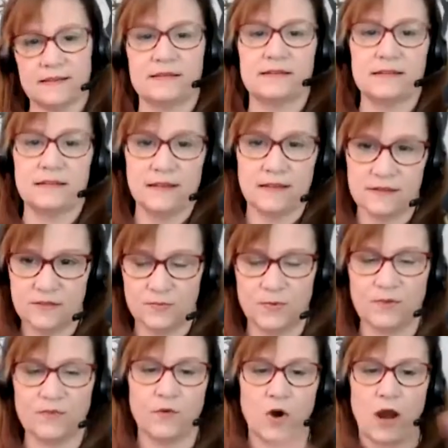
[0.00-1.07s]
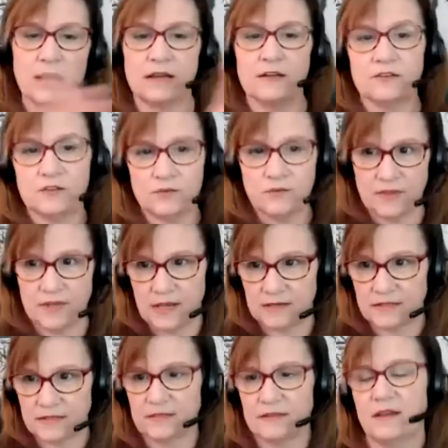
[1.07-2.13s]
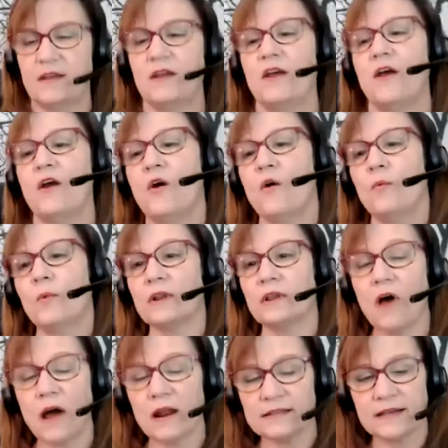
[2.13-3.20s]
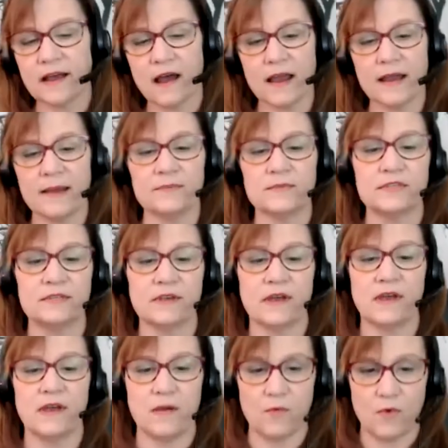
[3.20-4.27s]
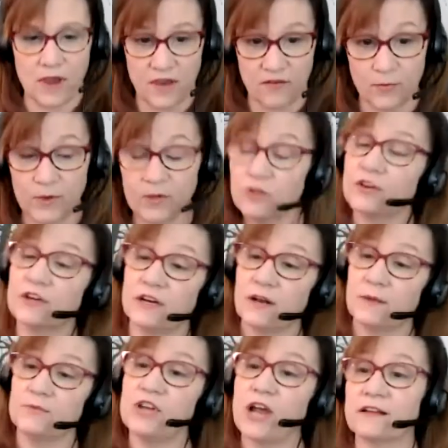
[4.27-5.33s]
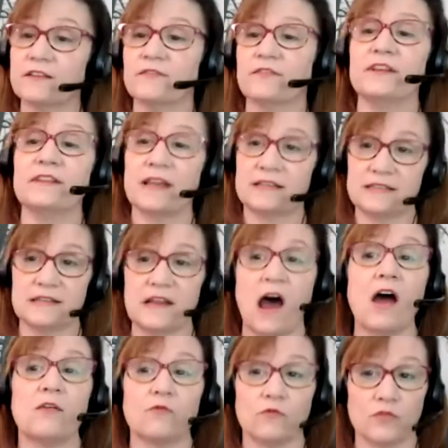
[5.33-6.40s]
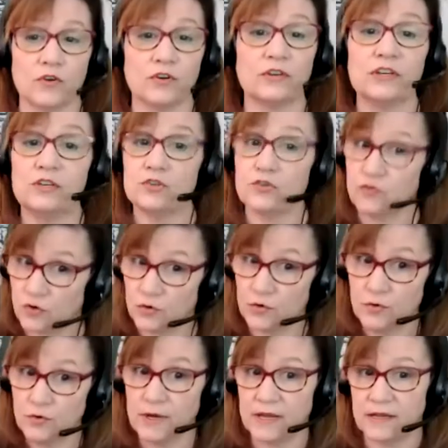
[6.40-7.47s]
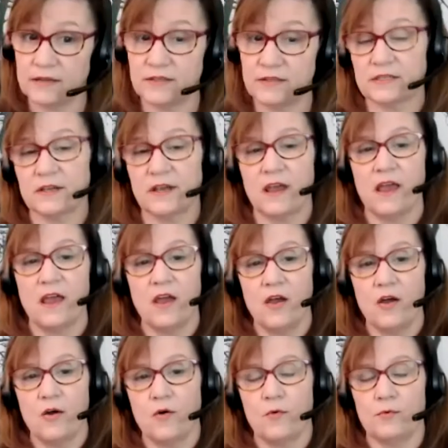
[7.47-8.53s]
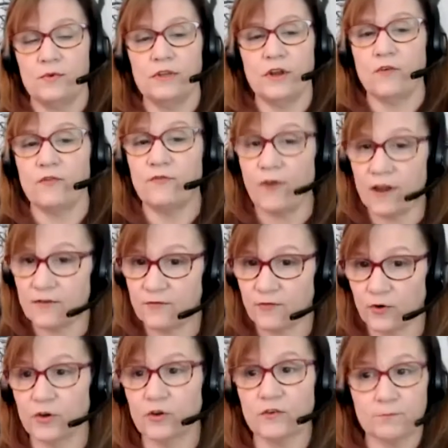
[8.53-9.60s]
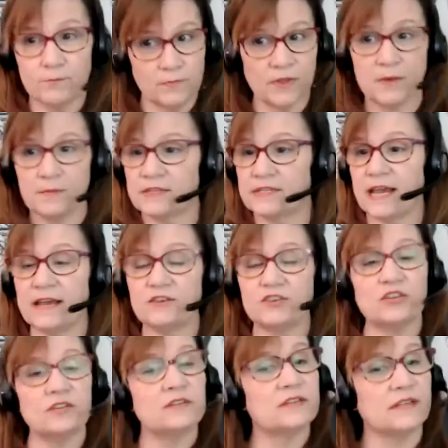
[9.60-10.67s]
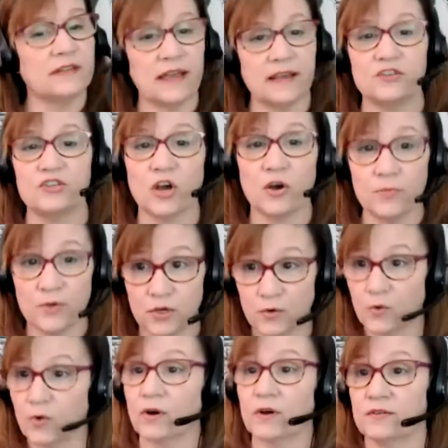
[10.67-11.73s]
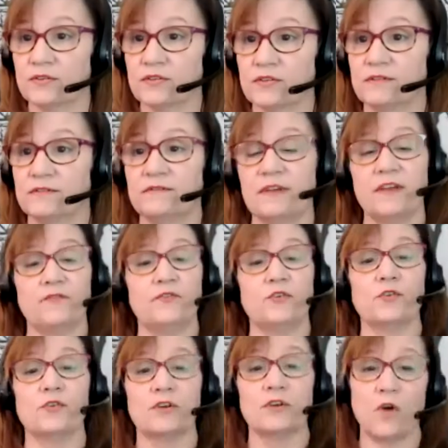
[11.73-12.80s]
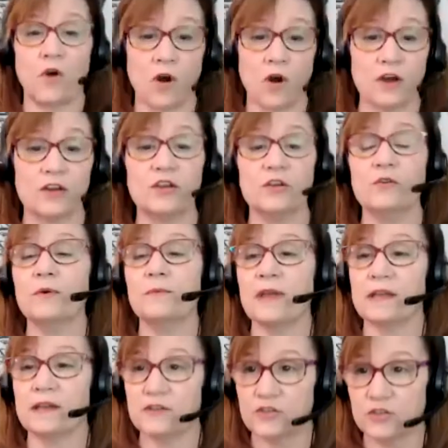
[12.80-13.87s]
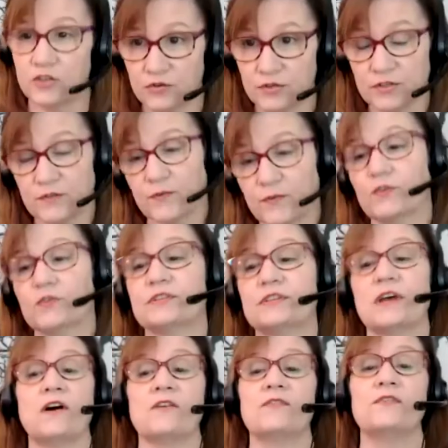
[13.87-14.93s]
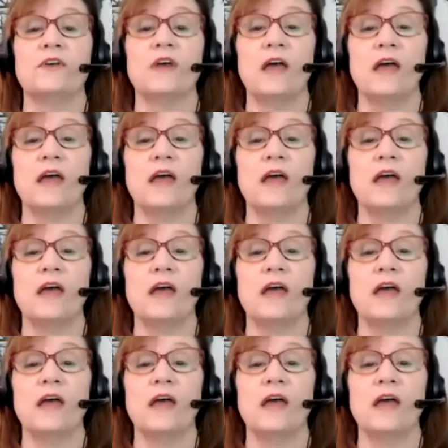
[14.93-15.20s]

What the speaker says: and this before I can do this. When a lot of times, if we look at it objectively, that's not really true. It's, fight for your limitations and they shall be yours. If you're going to argue and make excuses for yourself